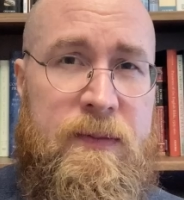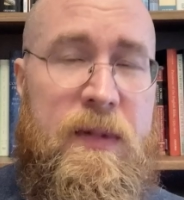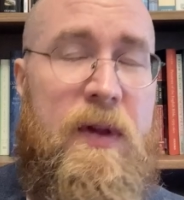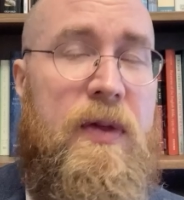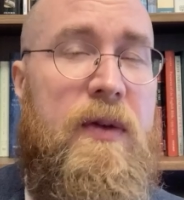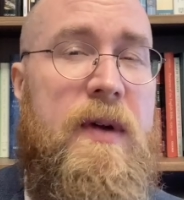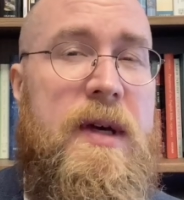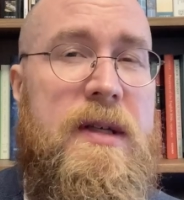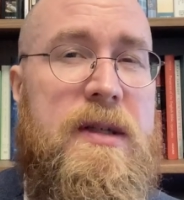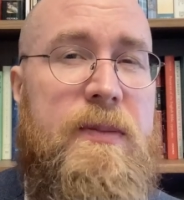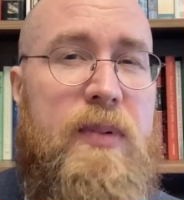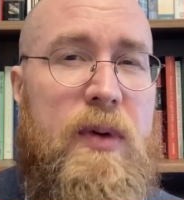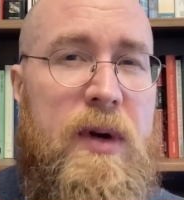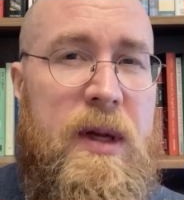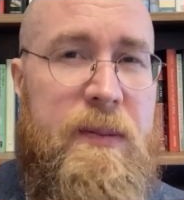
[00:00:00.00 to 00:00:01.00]
The 3
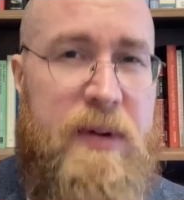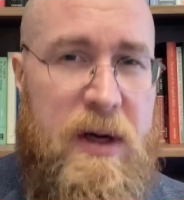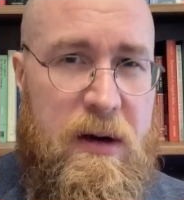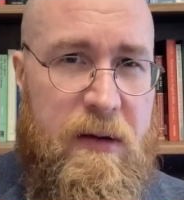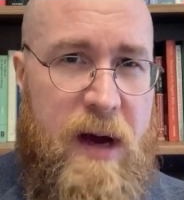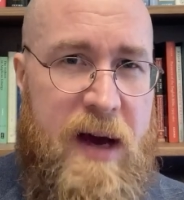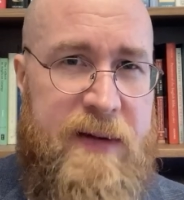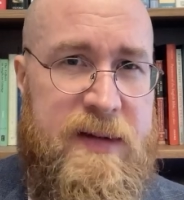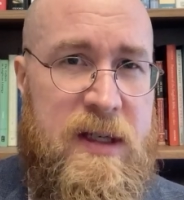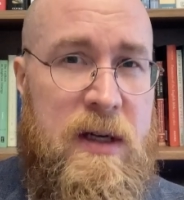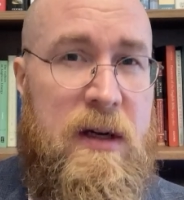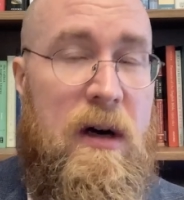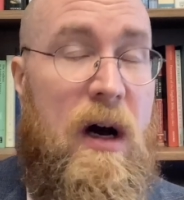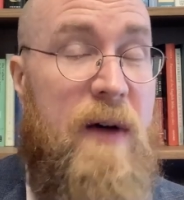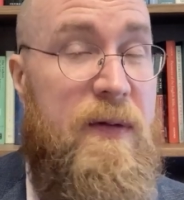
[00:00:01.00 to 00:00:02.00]
supporting paragraphs
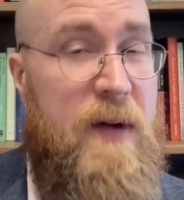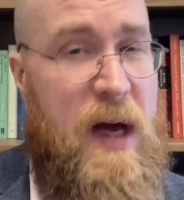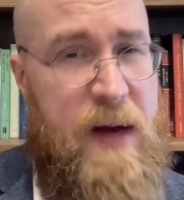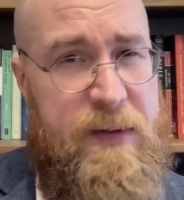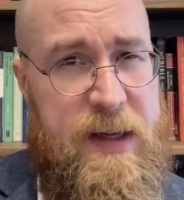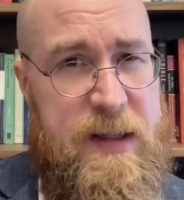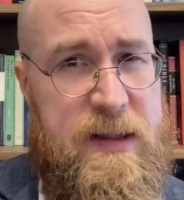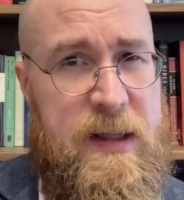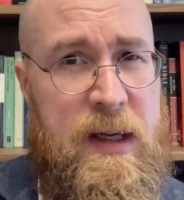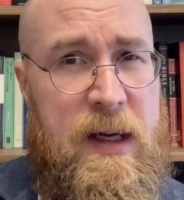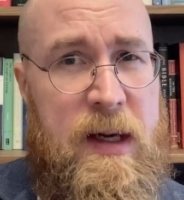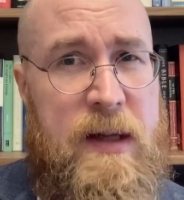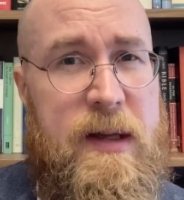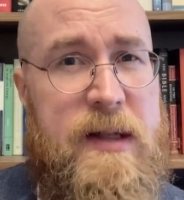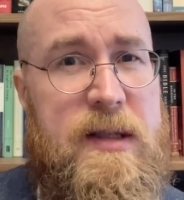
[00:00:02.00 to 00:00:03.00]
offer evidence
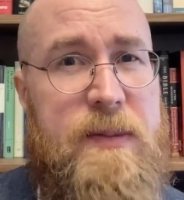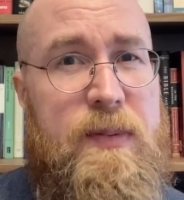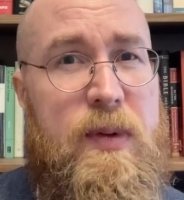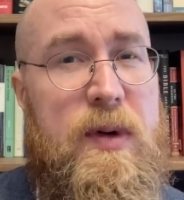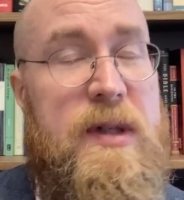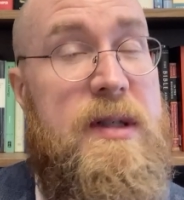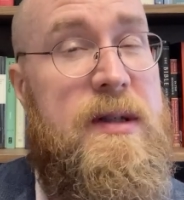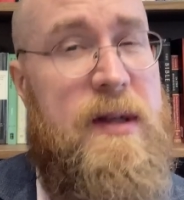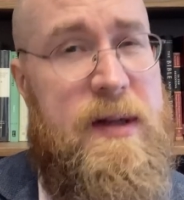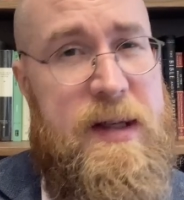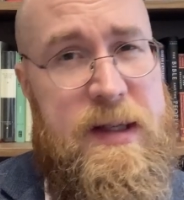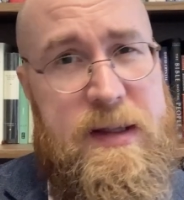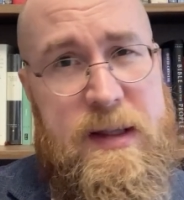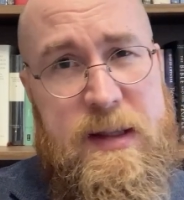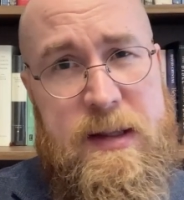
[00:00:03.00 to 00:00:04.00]
that supports the
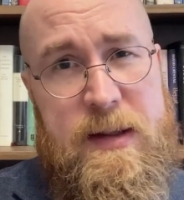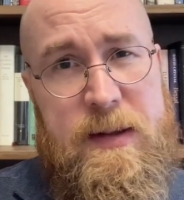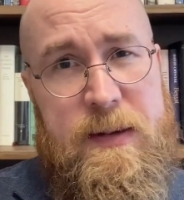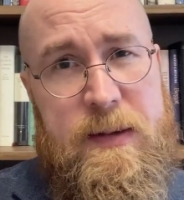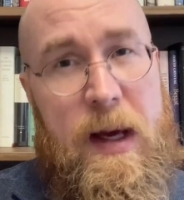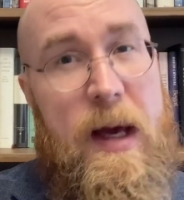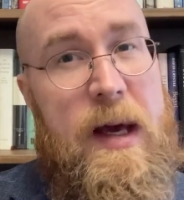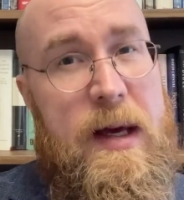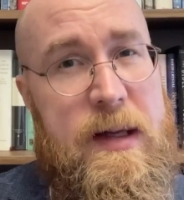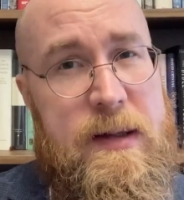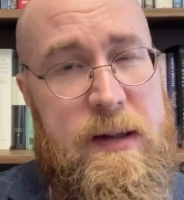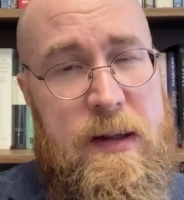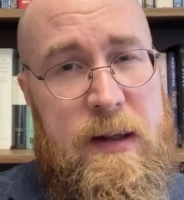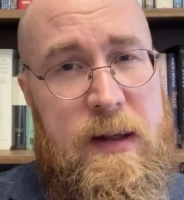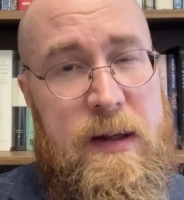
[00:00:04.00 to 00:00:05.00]
thesis, and
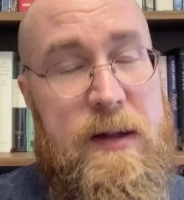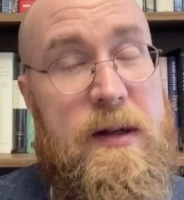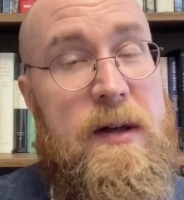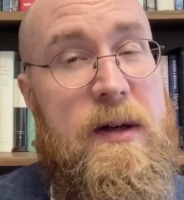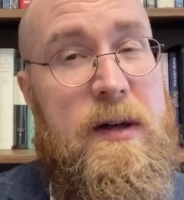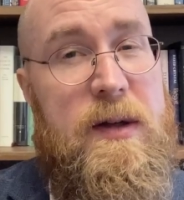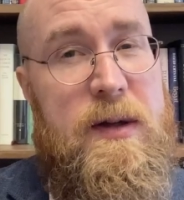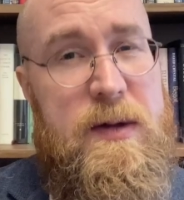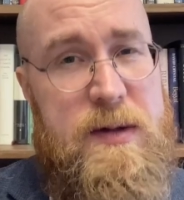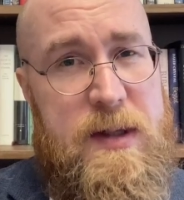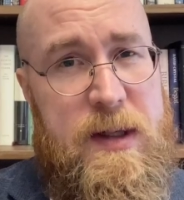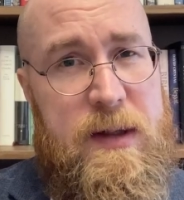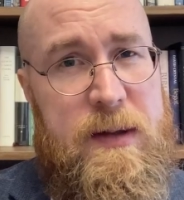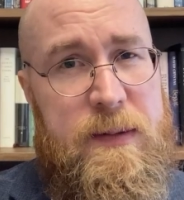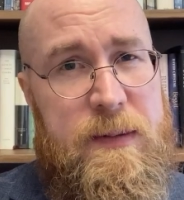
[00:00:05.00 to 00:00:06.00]
the
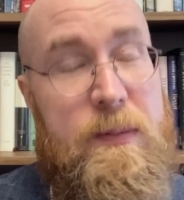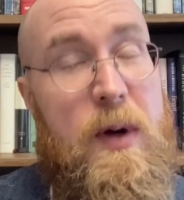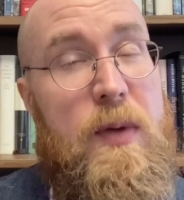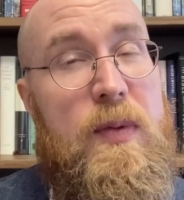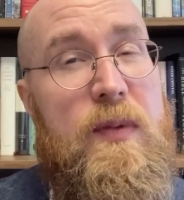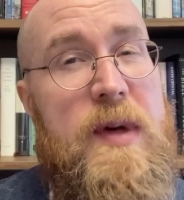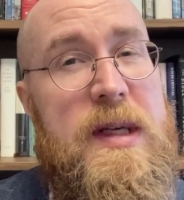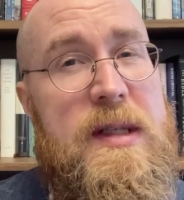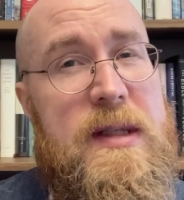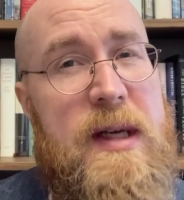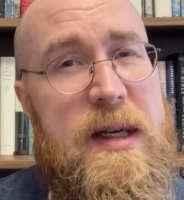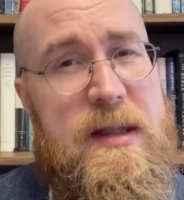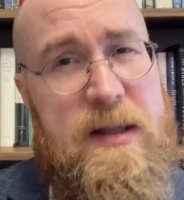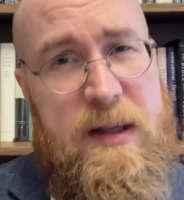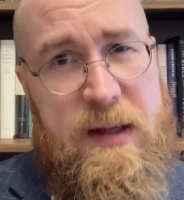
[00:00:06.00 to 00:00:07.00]
conclusion both
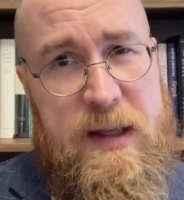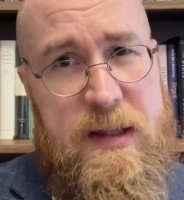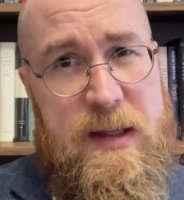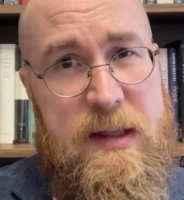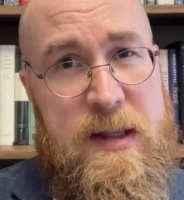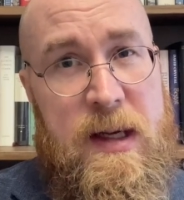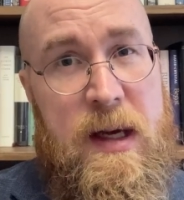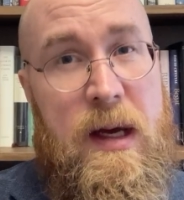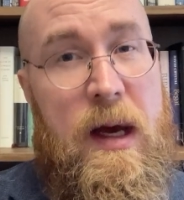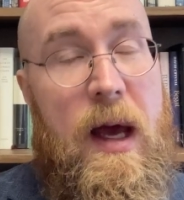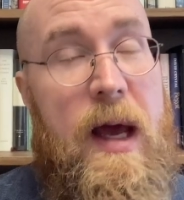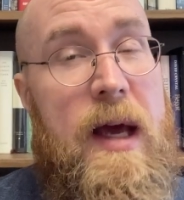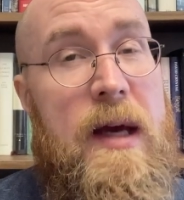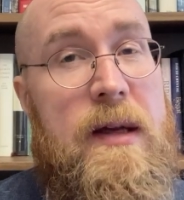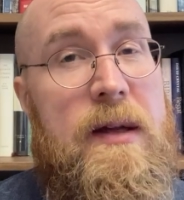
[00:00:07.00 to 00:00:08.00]
restates the thesis
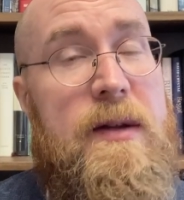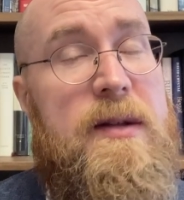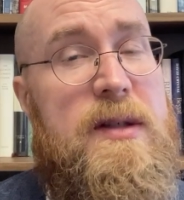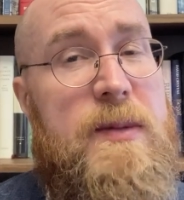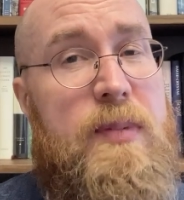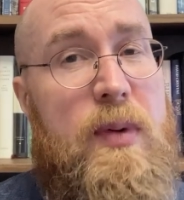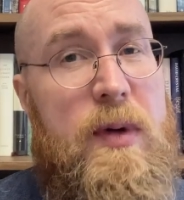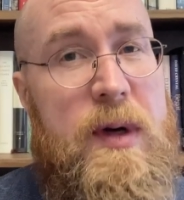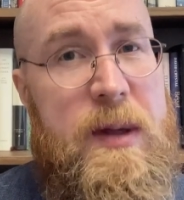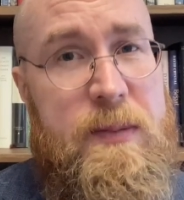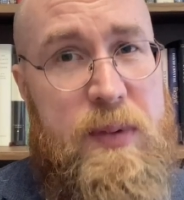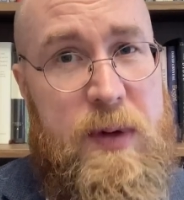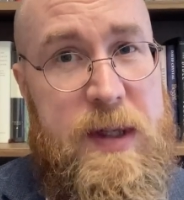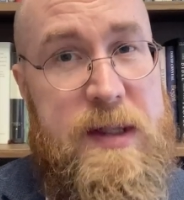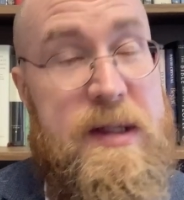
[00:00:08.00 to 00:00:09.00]
and the supporting
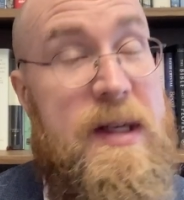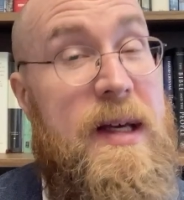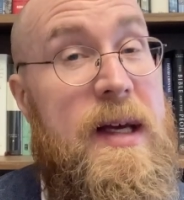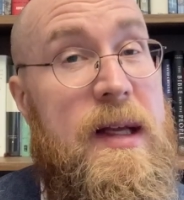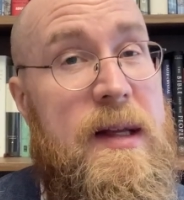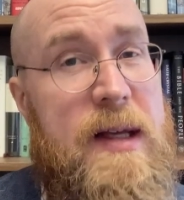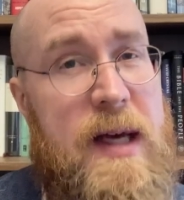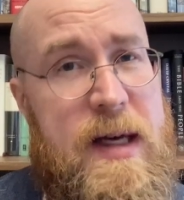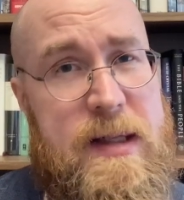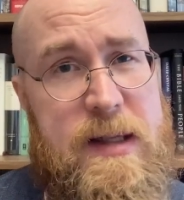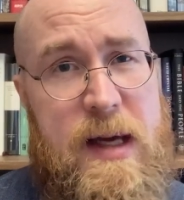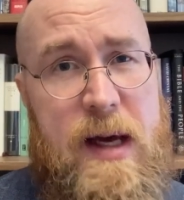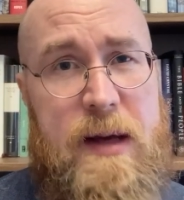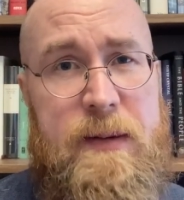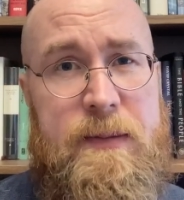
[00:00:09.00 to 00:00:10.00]
points in the
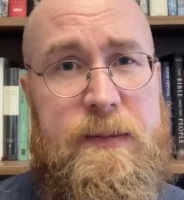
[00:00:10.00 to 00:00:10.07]
essay.